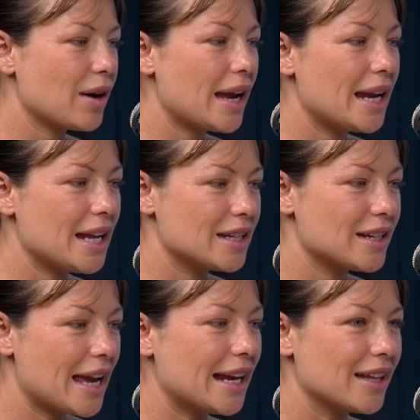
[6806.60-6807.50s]

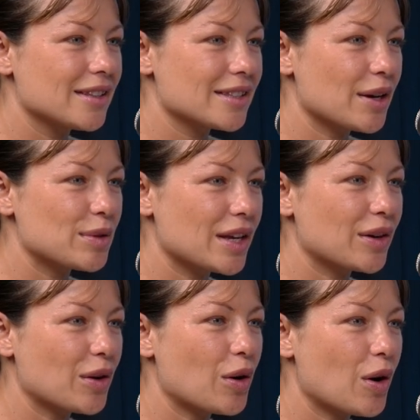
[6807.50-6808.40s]
aliens. I was
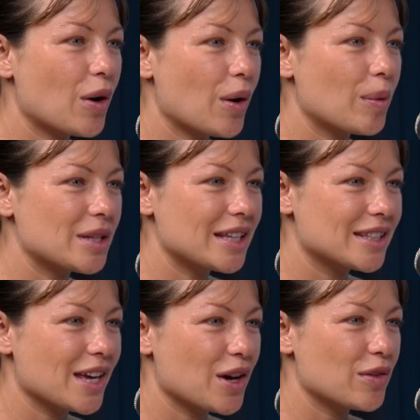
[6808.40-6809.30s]
like
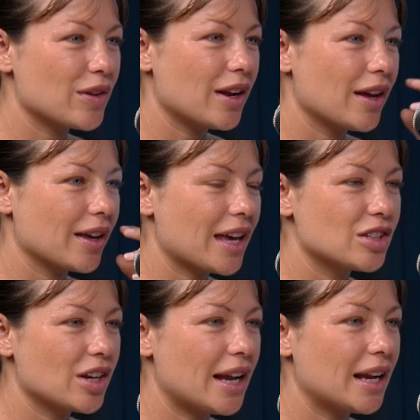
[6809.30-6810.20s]
obsessing over like
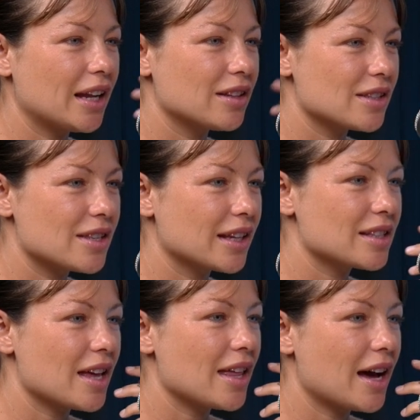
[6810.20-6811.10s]
ancient aliens and
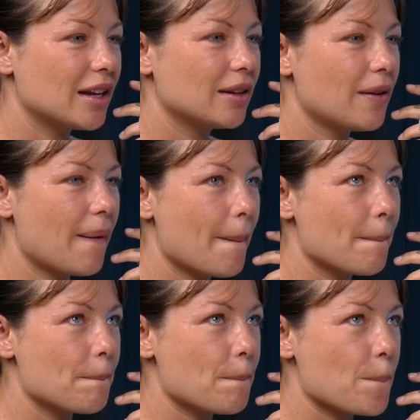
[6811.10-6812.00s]
things like that, and
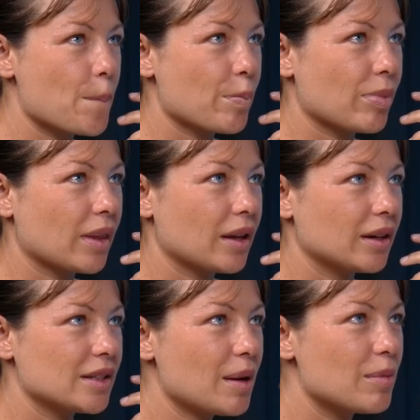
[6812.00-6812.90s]

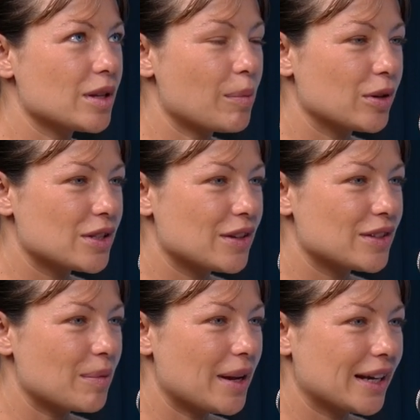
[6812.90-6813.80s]
some
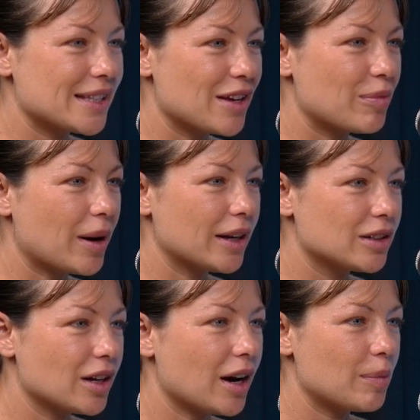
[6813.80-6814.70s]
positive, some negative.
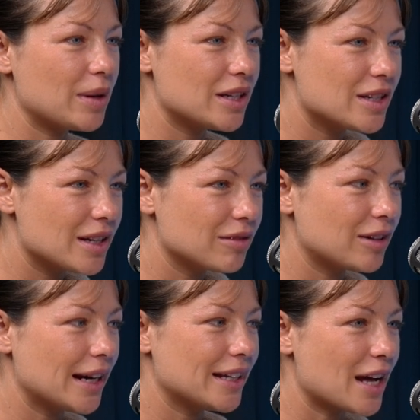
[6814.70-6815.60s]
But I'd been
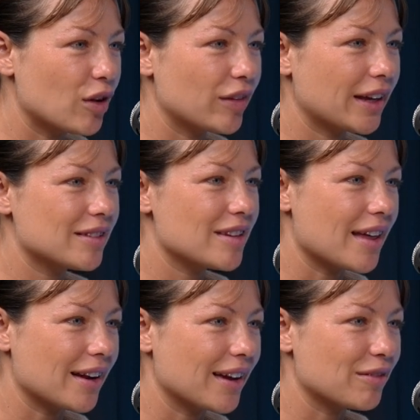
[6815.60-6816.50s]
really delving into
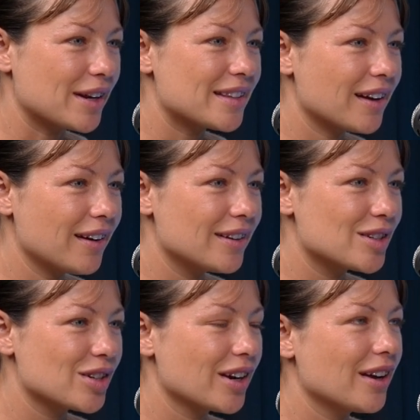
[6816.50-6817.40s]
that like
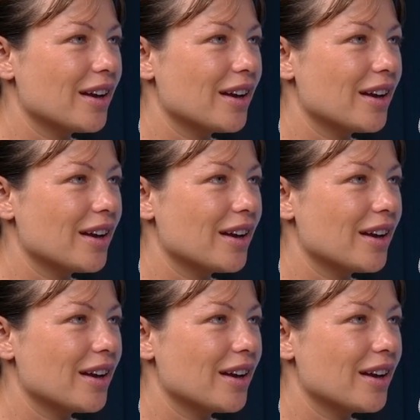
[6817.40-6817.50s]
research,